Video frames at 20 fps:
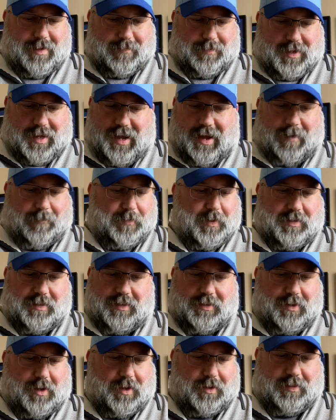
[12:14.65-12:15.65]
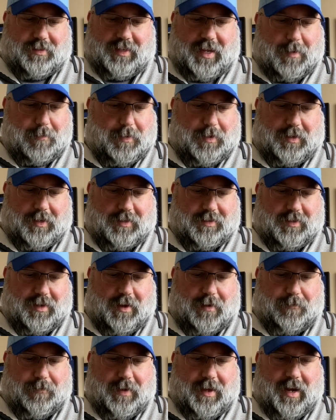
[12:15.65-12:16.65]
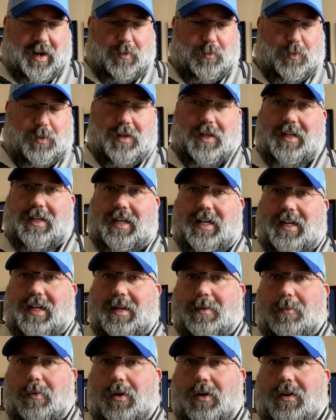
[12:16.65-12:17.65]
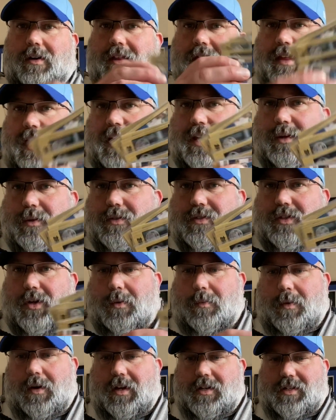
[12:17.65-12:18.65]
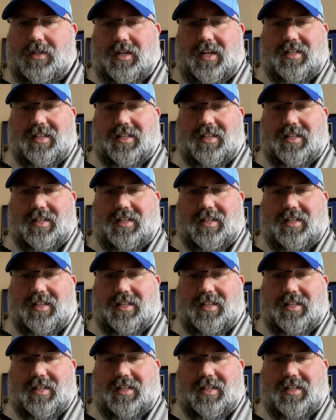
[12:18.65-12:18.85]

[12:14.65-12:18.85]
yeah, this is all set building stuff, and I really needed it, Mark. Thank you so much.